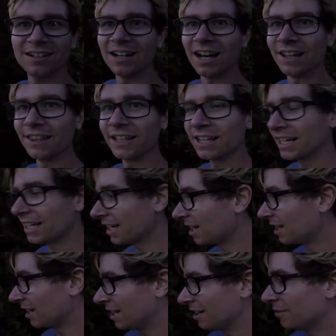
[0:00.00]
I think I
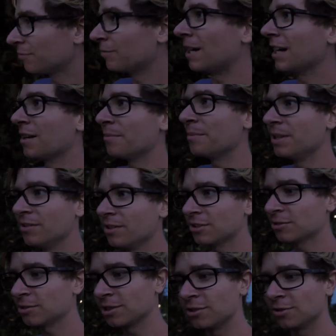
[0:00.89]
can kind of recommend
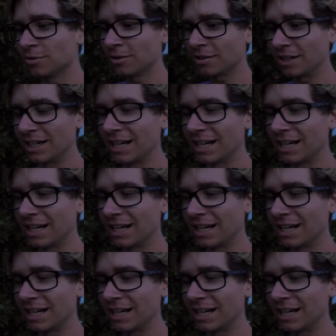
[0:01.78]
this resort.